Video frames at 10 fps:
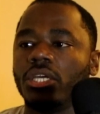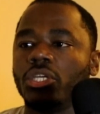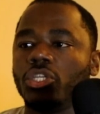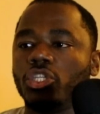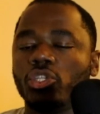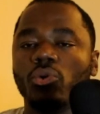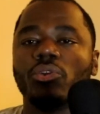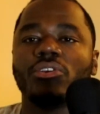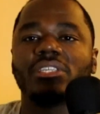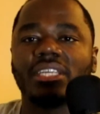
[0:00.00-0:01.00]
showed
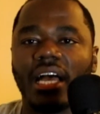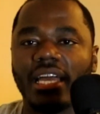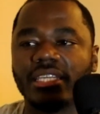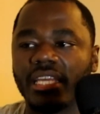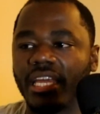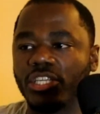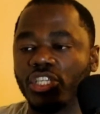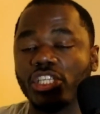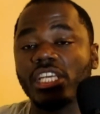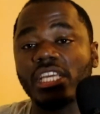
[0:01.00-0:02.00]
her signs, and
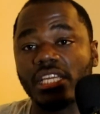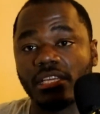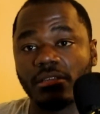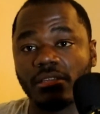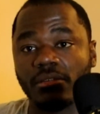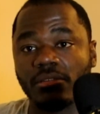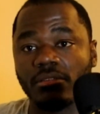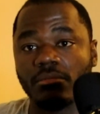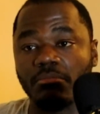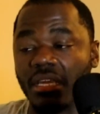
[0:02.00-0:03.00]
she,
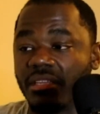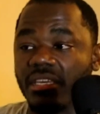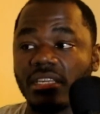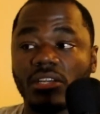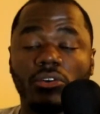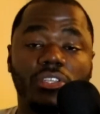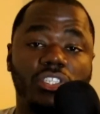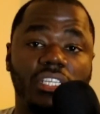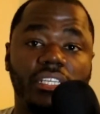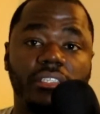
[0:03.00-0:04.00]
being the adult that
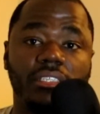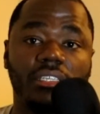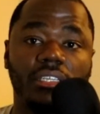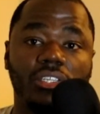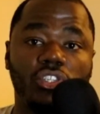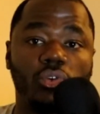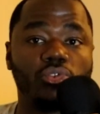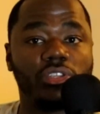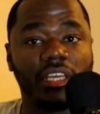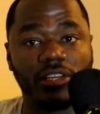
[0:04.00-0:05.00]
she is,
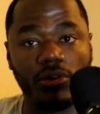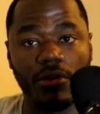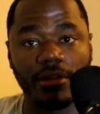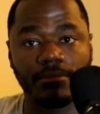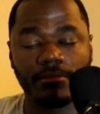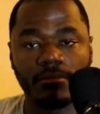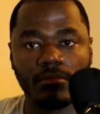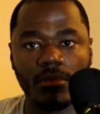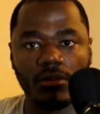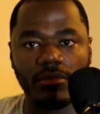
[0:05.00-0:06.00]
chose to ignore it,
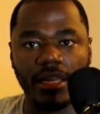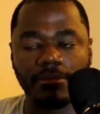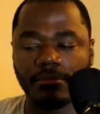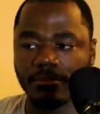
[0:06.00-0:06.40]
right?